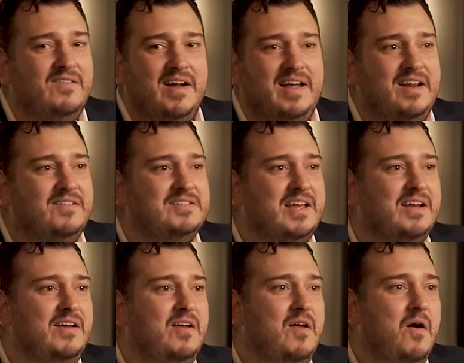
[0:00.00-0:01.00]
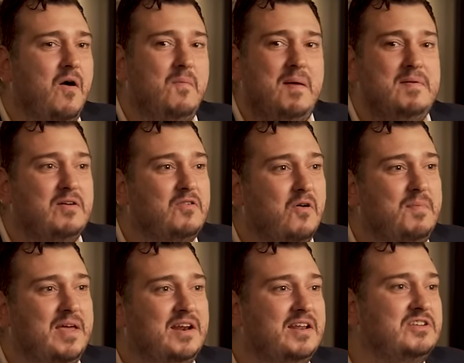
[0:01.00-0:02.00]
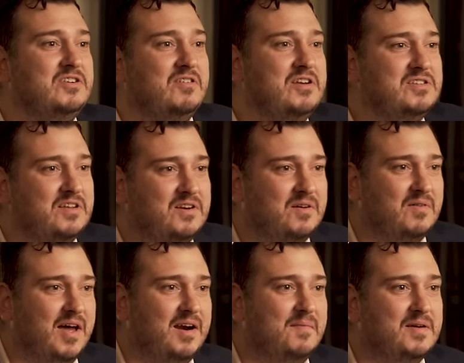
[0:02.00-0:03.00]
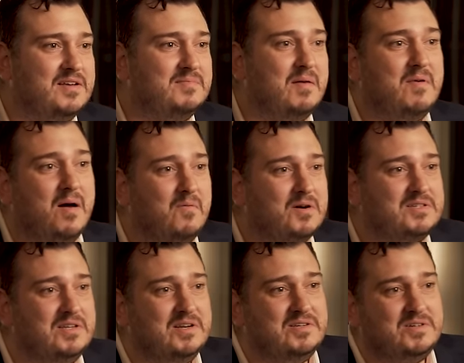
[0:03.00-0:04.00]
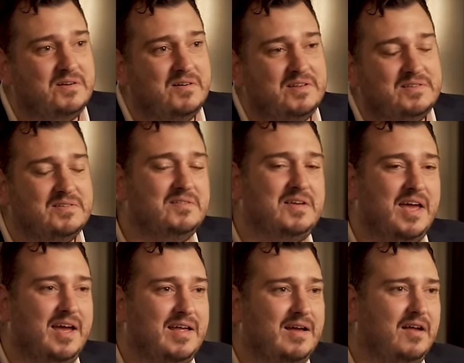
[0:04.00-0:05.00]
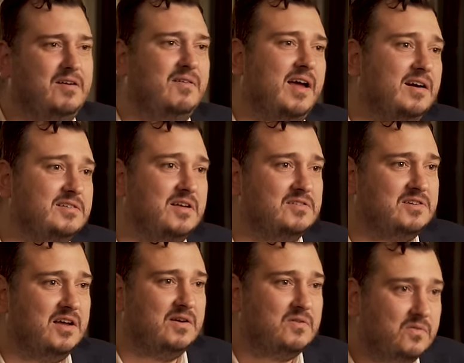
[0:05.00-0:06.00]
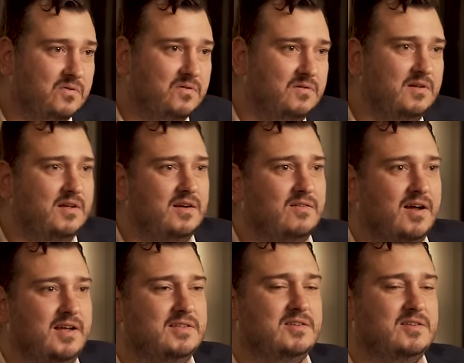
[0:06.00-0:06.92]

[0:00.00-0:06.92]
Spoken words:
Right. And I was like, oh, maybe I'll go be an insurance underwriter because yeah. my mom works in insurance. Yeah. Okay. Underwriter sounds kind of cool. Mm-hmm. Right.